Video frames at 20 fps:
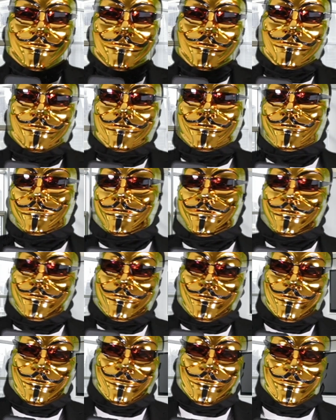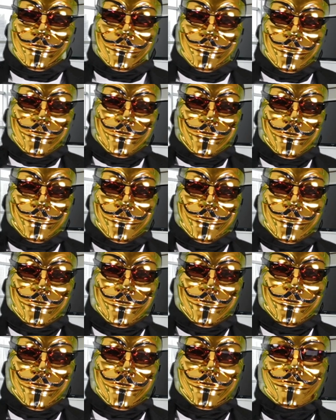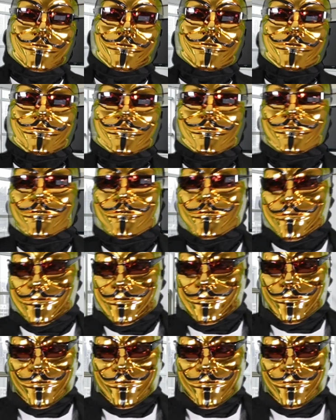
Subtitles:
you want to save 10k. Now let's get into the